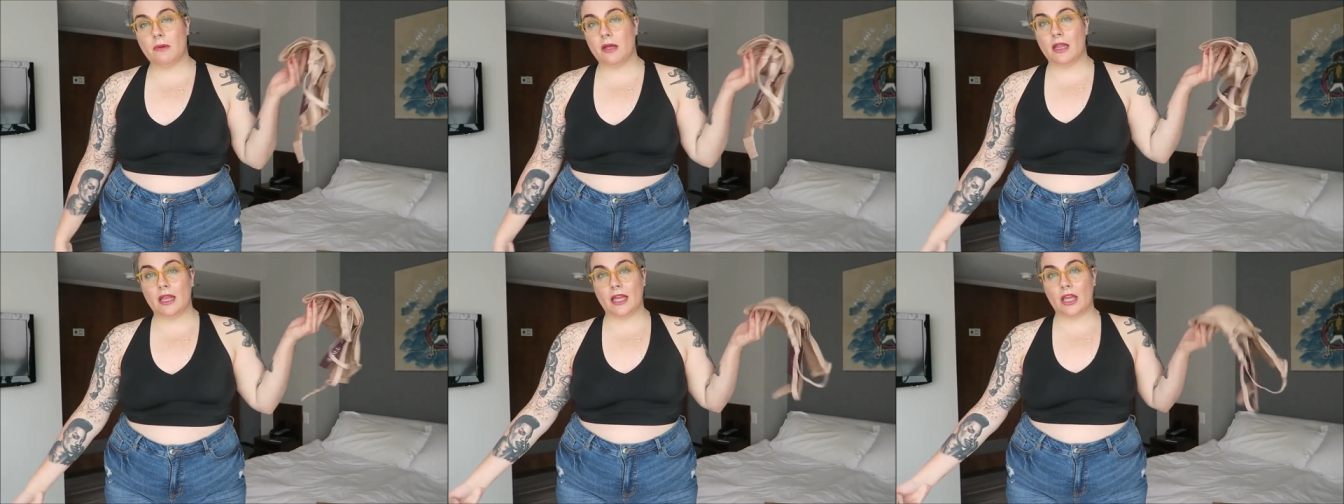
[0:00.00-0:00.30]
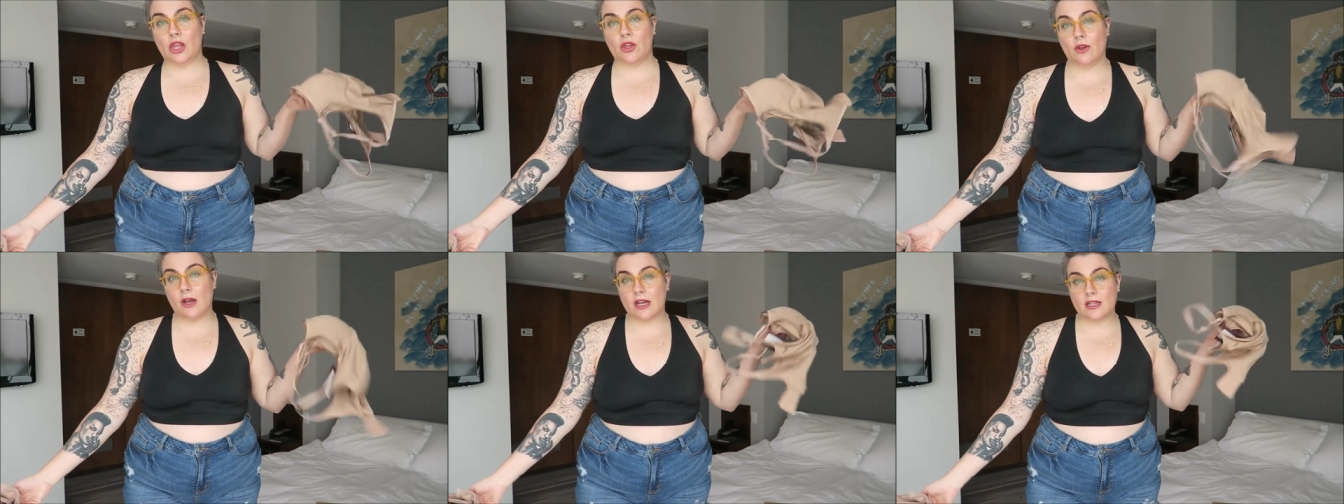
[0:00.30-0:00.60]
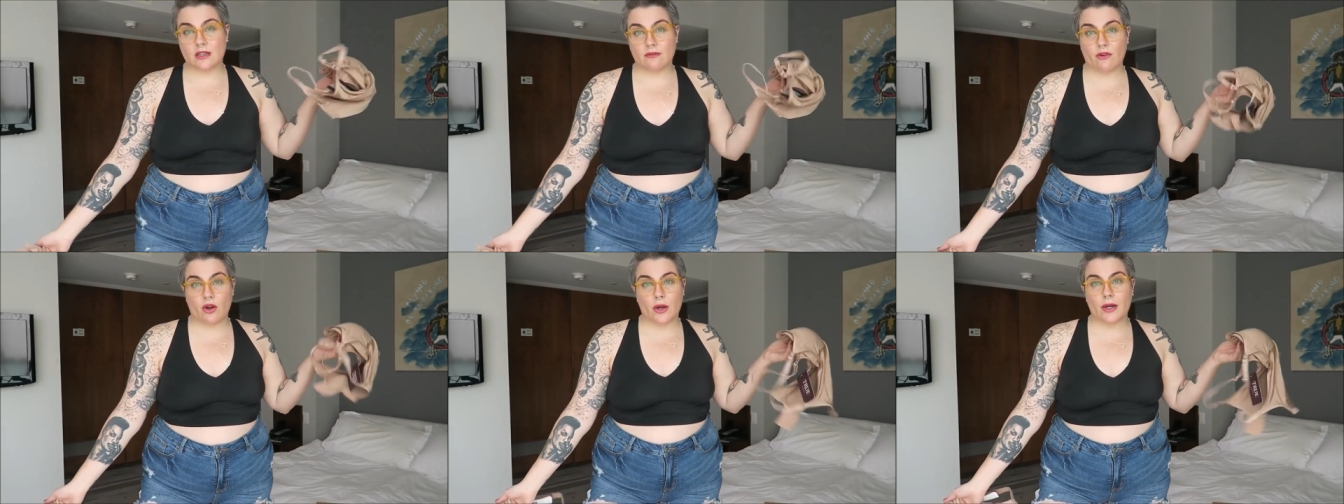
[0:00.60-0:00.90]
but like you
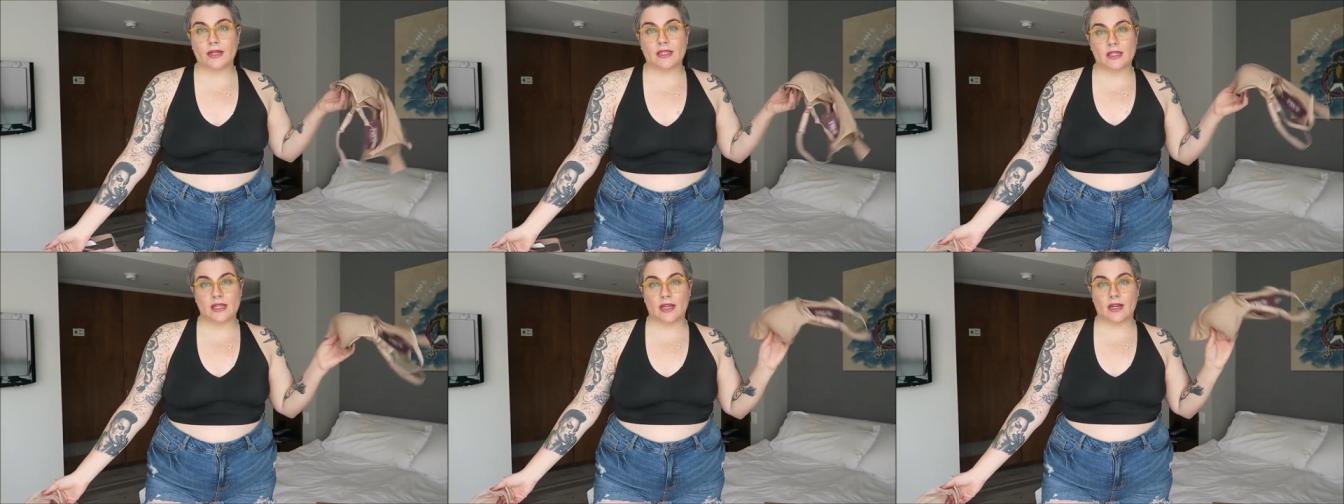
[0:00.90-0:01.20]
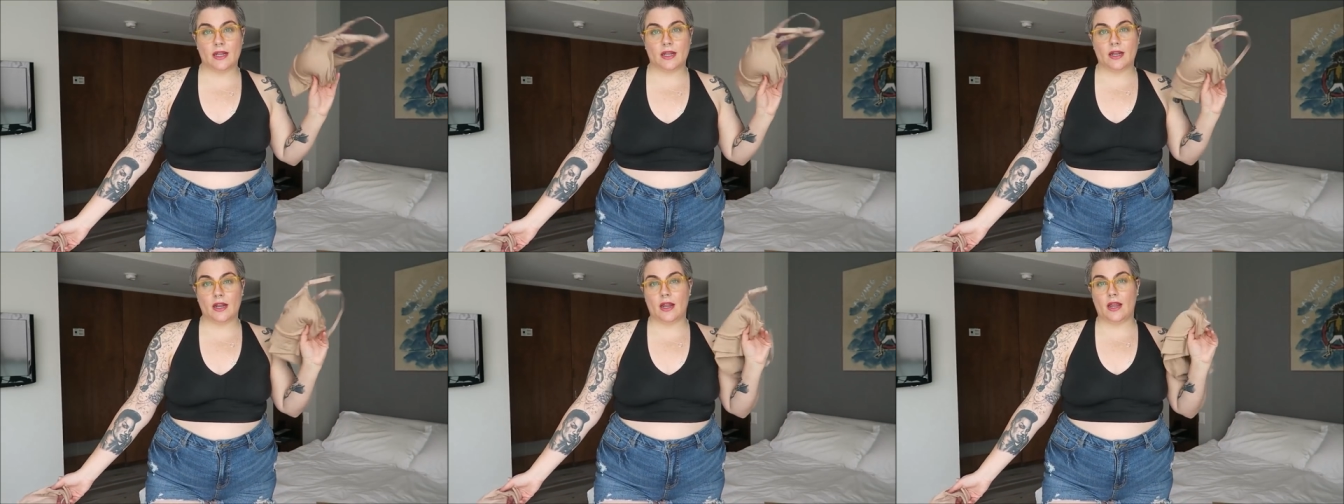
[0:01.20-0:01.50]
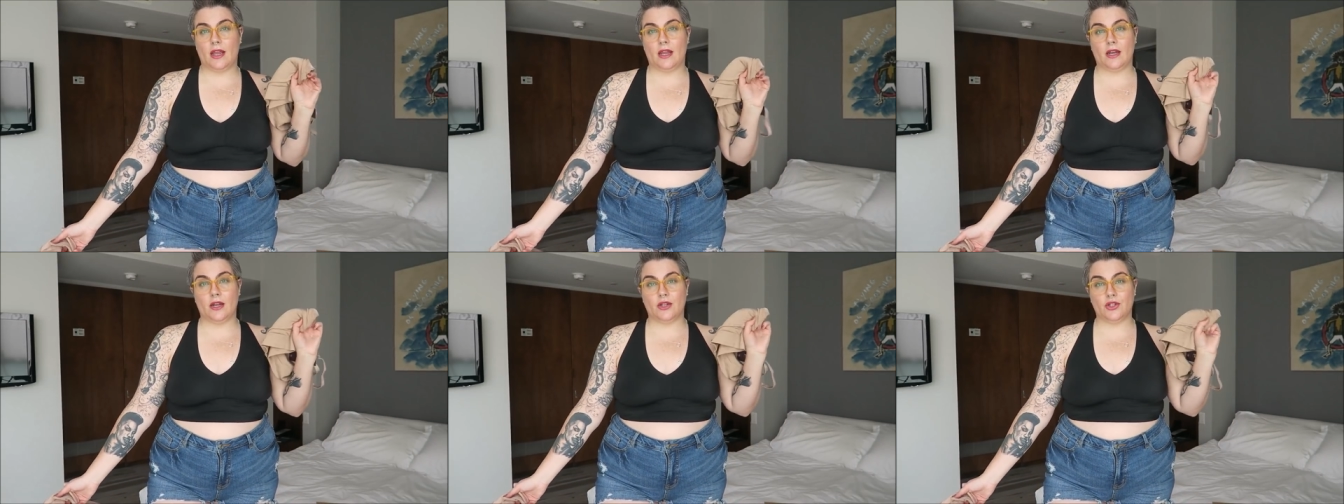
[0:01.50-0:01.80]
guys have already seen it
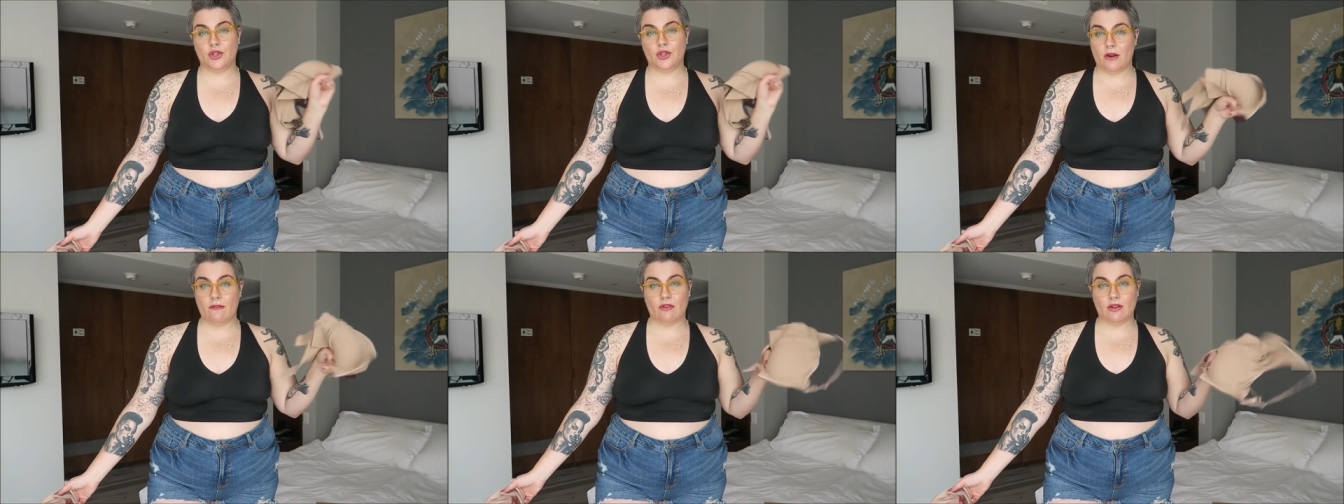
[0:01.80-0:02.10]
in two